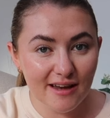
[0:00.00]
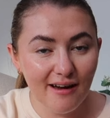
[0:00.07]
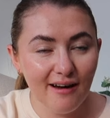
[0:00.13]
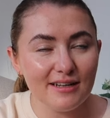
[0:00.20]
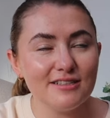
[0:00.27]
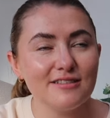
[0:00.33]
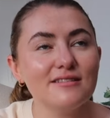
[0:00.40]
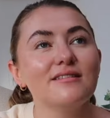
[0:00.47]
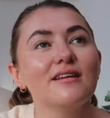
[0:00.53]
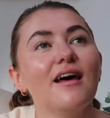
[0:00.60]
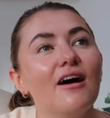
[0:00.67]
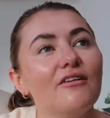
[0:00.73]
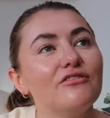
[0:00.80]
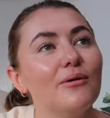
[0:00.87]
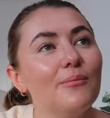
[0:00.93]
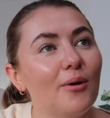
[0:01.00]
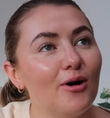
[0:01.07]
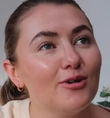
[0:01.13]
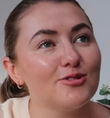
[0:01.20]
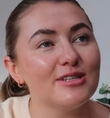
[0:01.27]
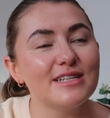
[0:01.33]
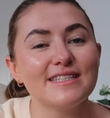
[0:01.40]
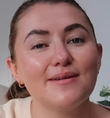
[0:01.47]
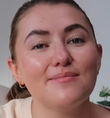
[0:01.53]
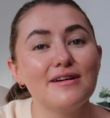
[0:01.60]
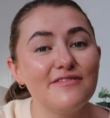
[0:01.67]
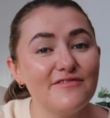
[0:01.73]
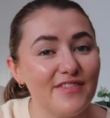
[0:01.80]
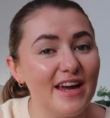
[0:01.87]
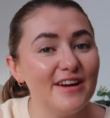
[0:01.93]
I just love pottering. It's like my
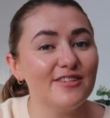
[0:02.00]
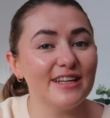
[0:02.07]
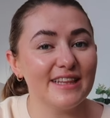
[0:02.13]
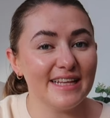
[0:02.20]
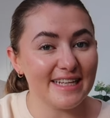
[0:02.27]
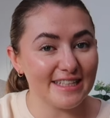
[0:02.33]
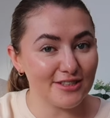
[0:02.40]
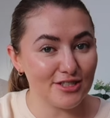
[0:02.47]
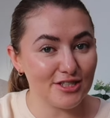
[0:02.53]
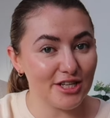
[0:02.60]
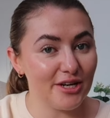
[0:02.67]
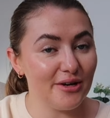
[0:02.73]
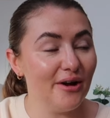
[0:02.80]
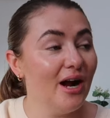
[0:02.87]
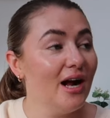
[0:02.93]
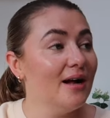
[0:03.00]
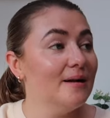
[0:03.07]
favorite thing to do.